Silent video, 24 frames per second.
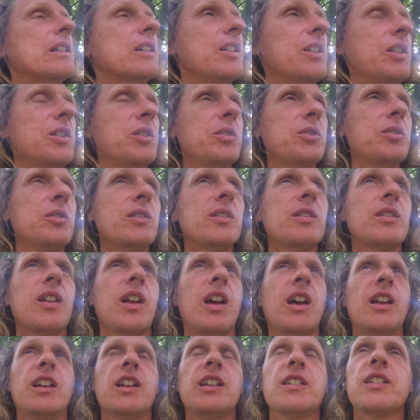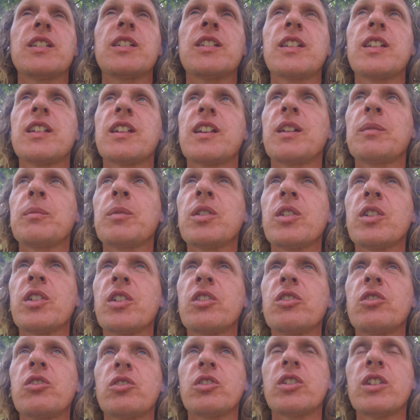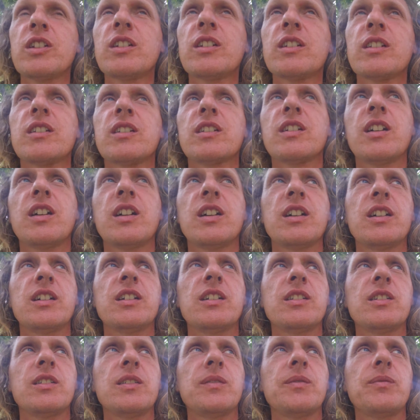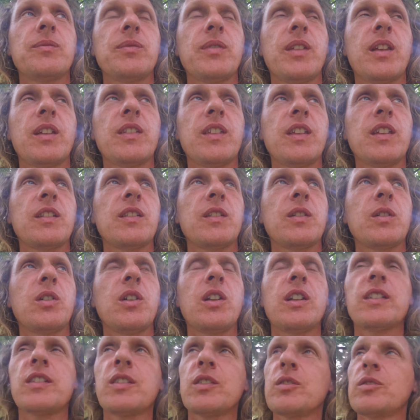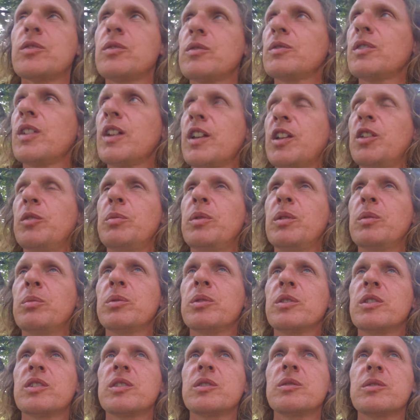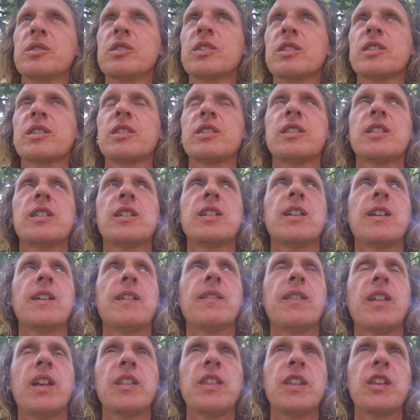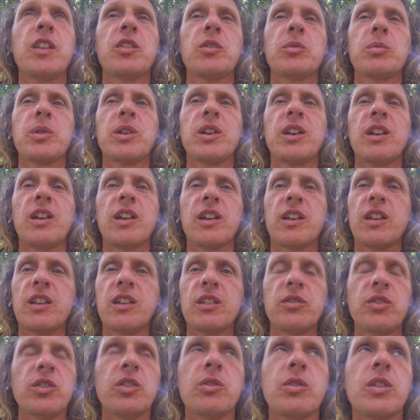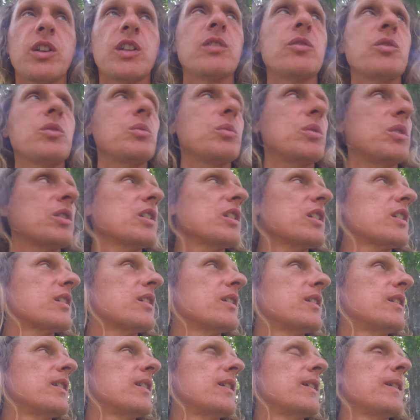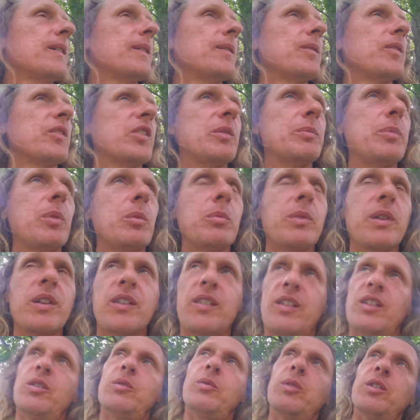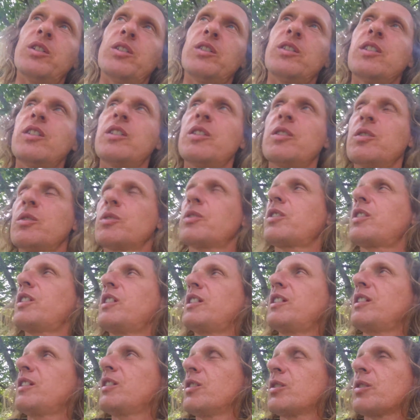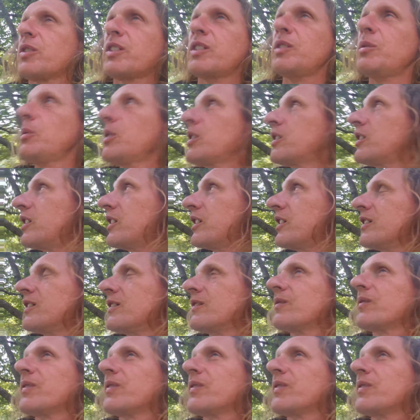You know, I'd like to think I'm a lucky shit. Uh, I think there are lots of lucky people in the world. I think you're pretty lucky if you don't have to work some people might say, well, you know, you'll see, you'll see one day.